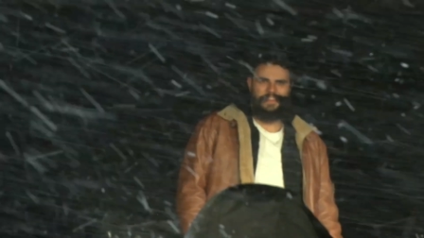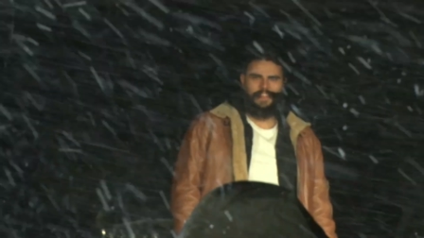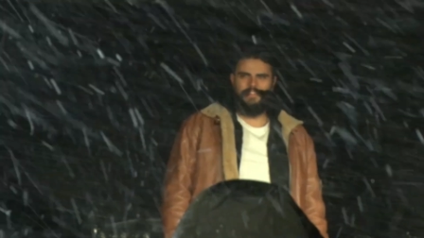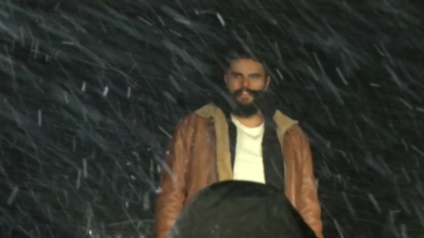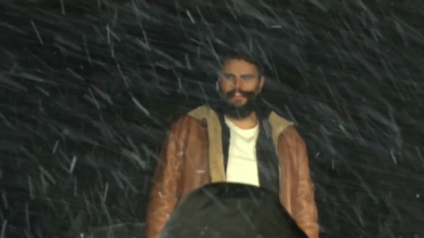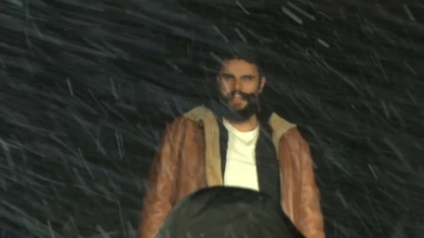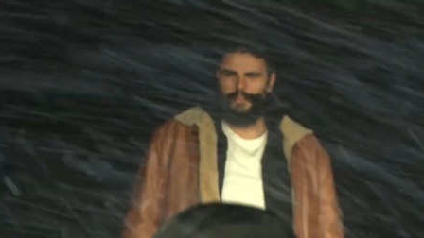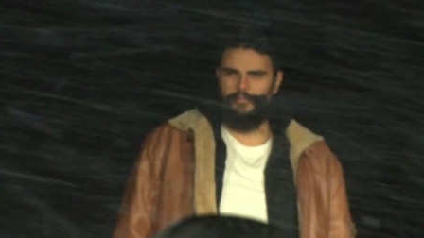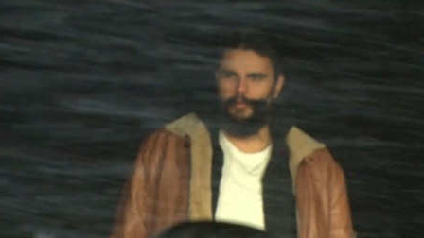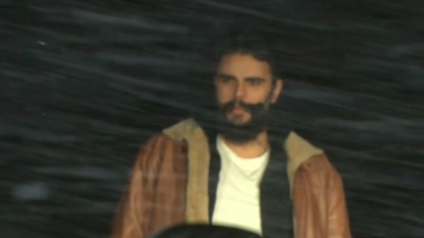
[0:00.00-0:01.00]
and thank you
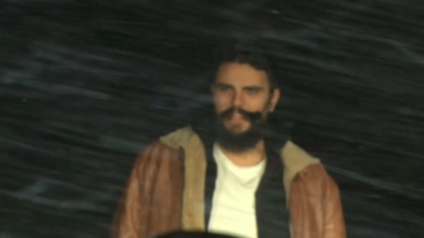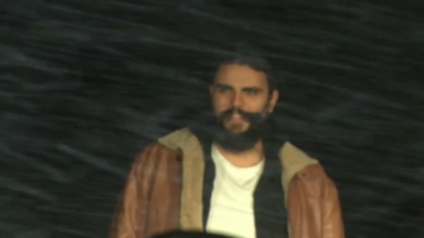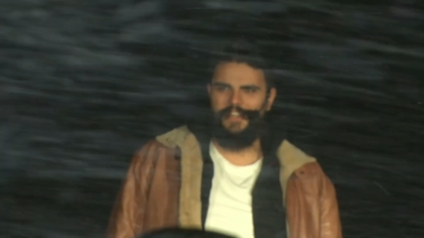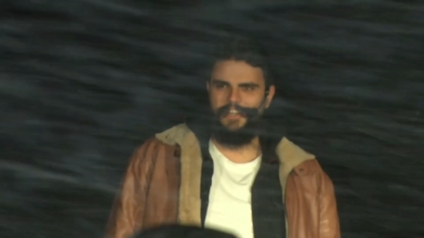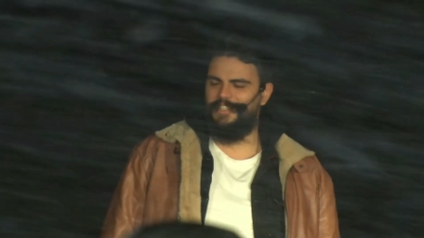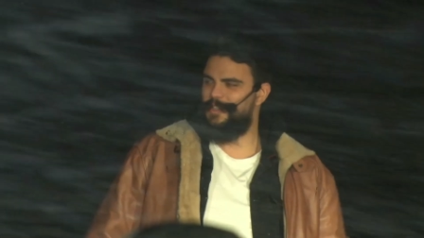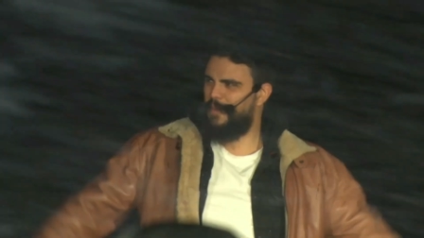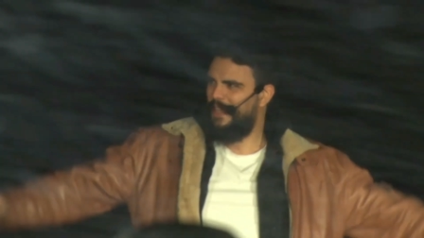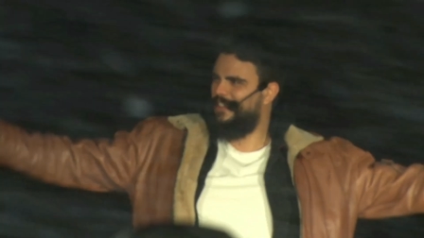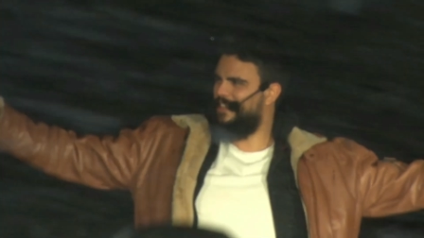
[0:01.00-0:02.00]
for being here
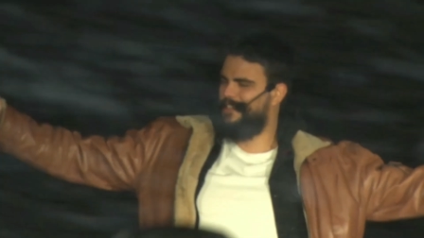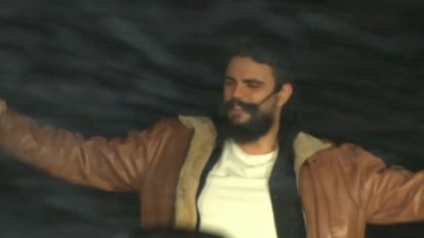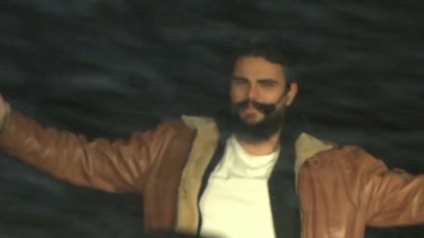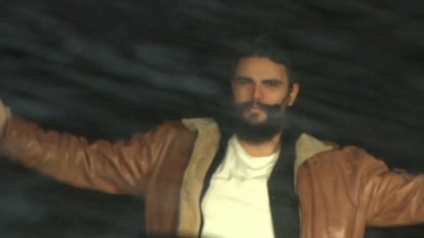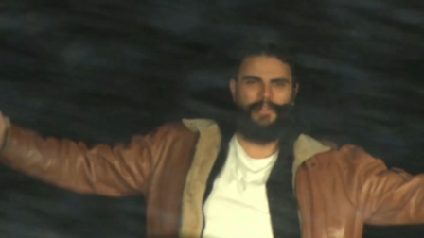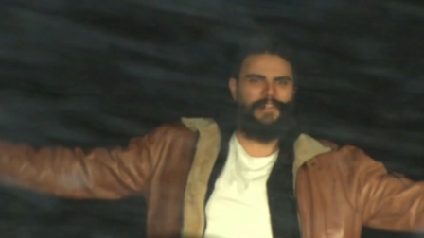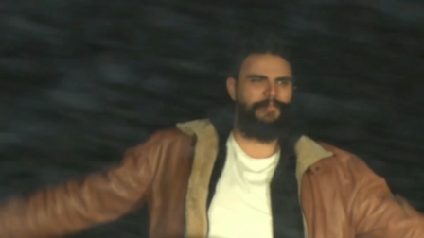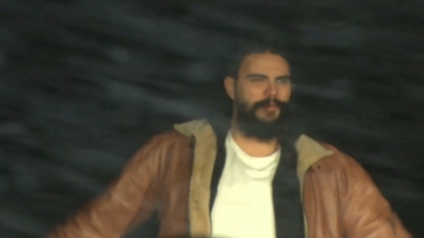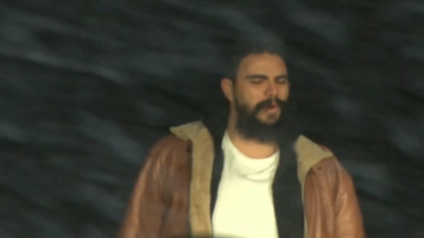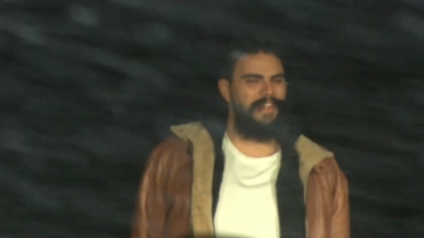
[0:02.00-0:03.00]
despite this
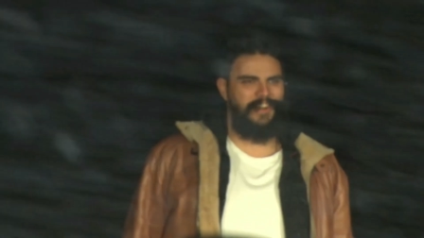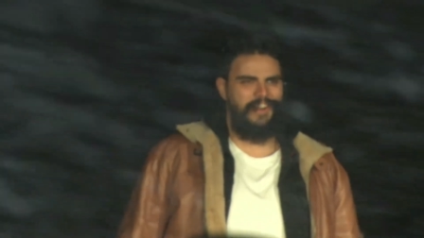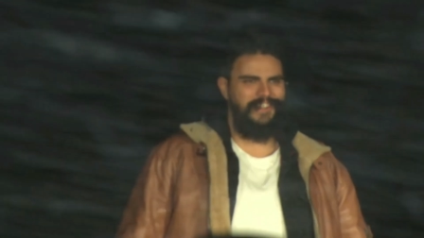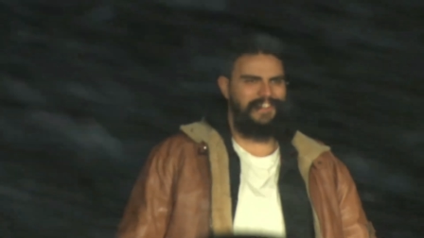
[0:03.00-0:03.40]
wonderful weather.